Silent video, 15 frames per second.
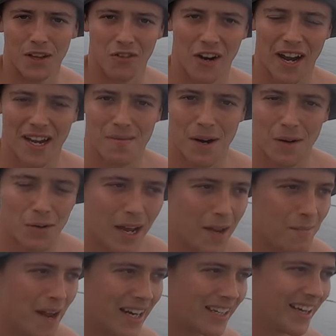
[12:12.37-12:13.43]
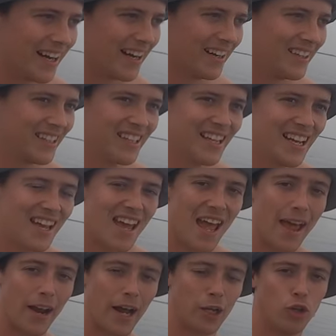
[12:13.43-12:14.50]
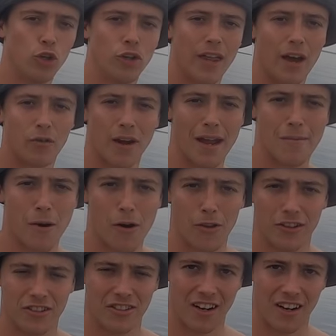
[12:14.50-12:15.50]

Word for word: by the rain, but we'll head back now. And I knew that rainbow at the